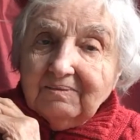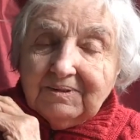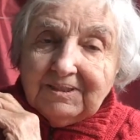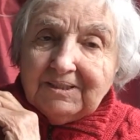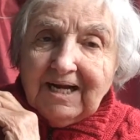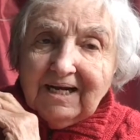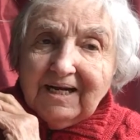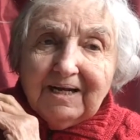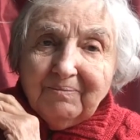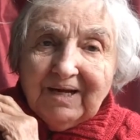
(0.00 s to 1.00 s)
She's
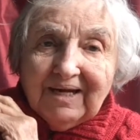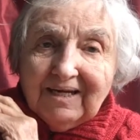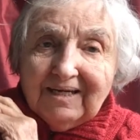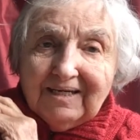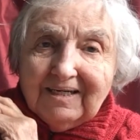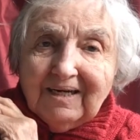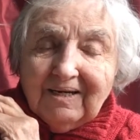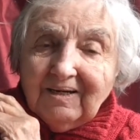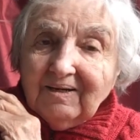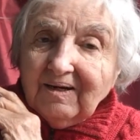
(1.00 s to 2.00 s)
standing behind
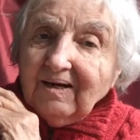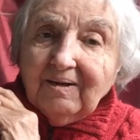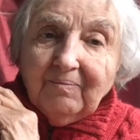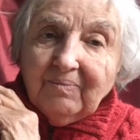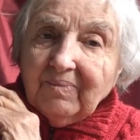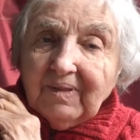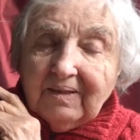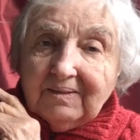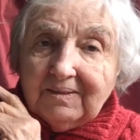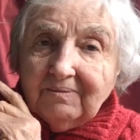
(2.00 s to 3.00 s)

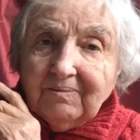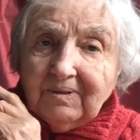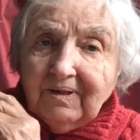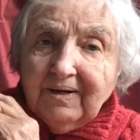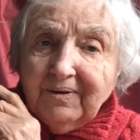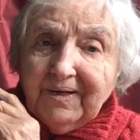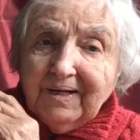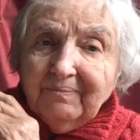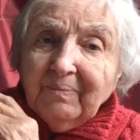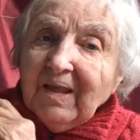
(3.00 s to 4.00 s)
some
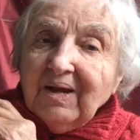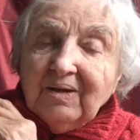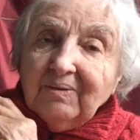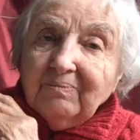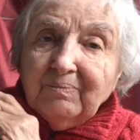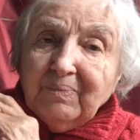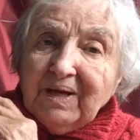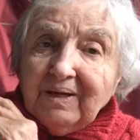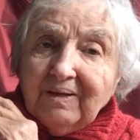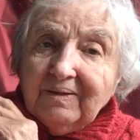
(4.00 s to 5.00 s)
glowing
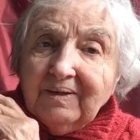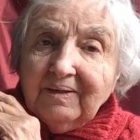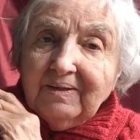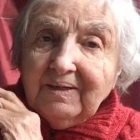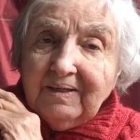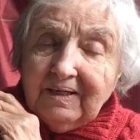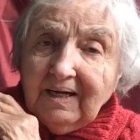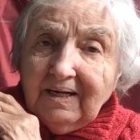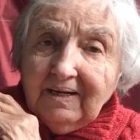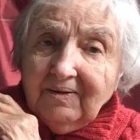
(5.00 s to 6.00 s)
pink and
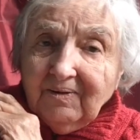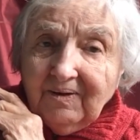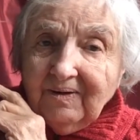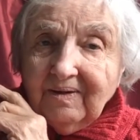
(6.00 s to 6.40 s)
yellow